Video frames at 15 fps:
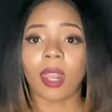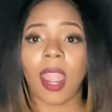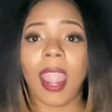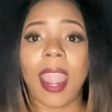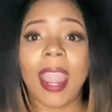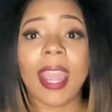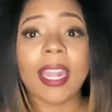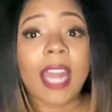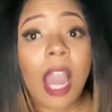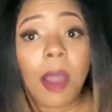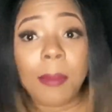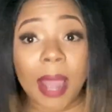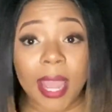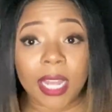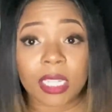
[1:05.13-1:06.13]
and how
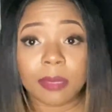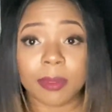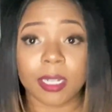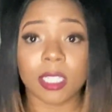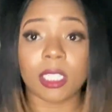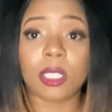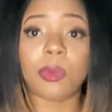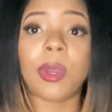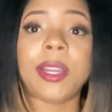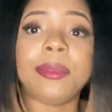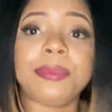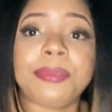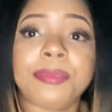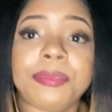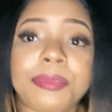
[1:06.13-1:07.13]
my experience went.
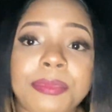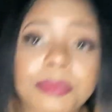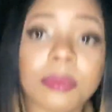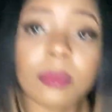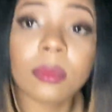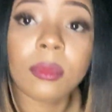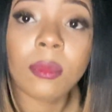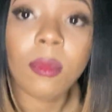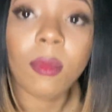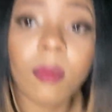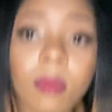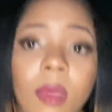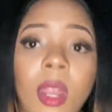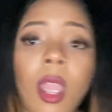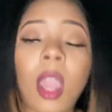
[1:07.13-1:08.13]

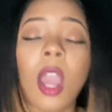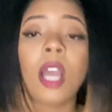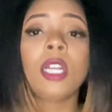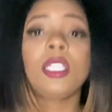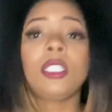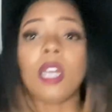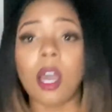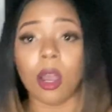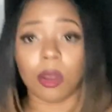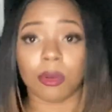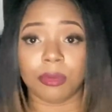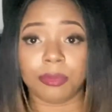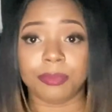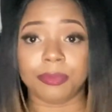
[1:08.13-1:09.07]
So